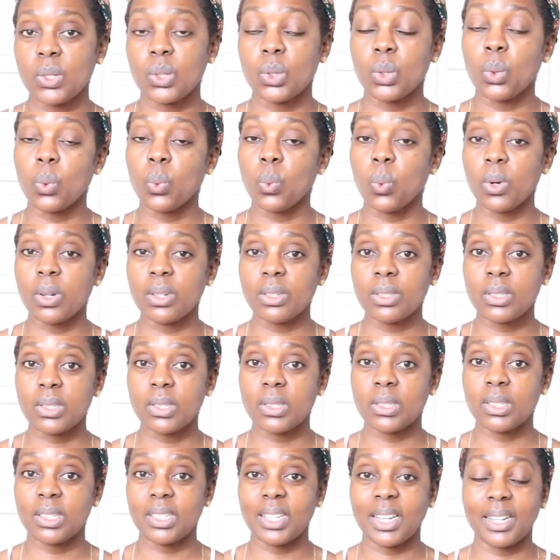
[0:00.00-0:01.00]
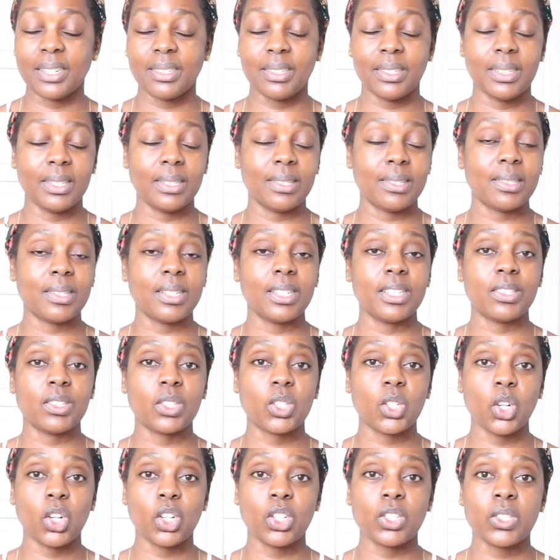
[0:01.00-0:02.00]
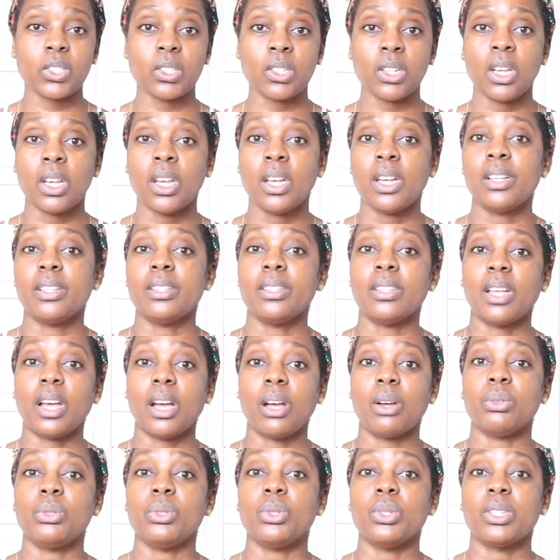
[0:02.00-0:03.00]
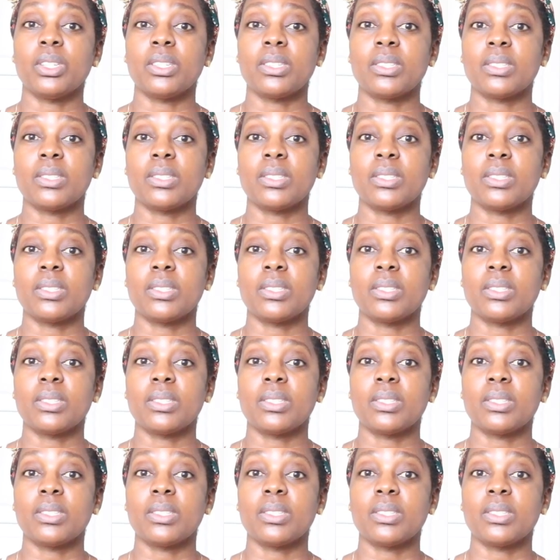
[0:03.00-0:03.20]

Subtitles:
So once that is discussed, now you can